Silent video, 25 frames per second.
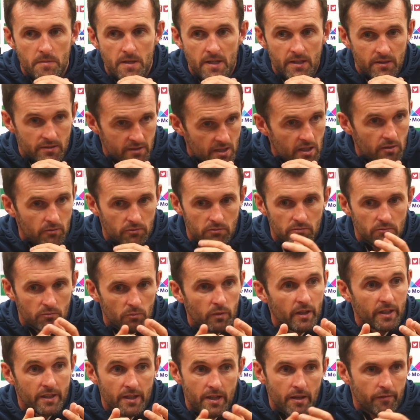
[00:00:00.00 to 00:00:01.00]
Still,
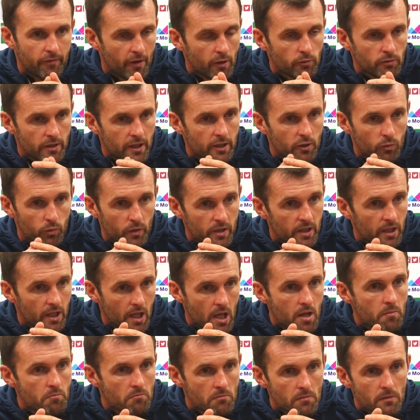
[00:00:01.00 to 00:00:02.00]
we had enough out there to win the
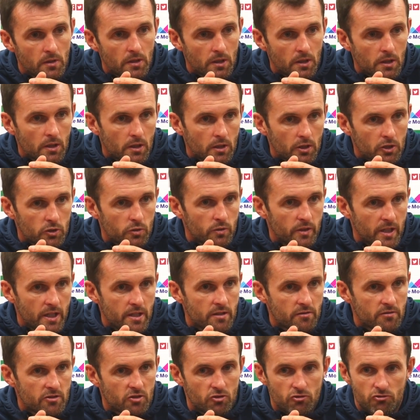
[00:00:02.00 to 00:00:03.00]
game, because we
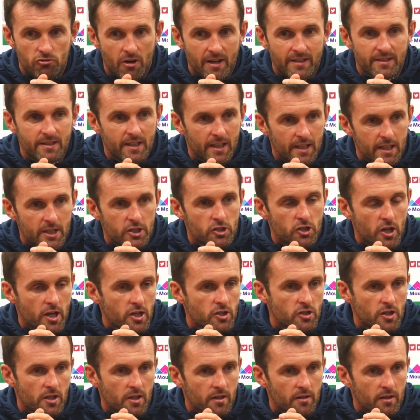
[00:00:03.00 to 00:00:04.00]
didn't drastically
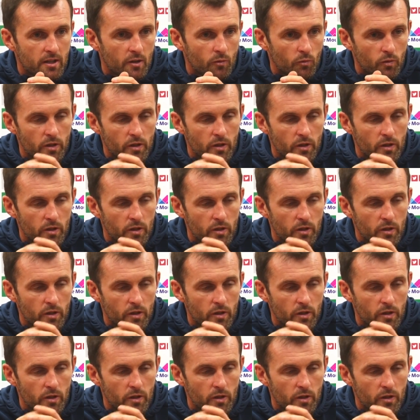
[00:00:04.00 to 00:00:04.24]
change anything.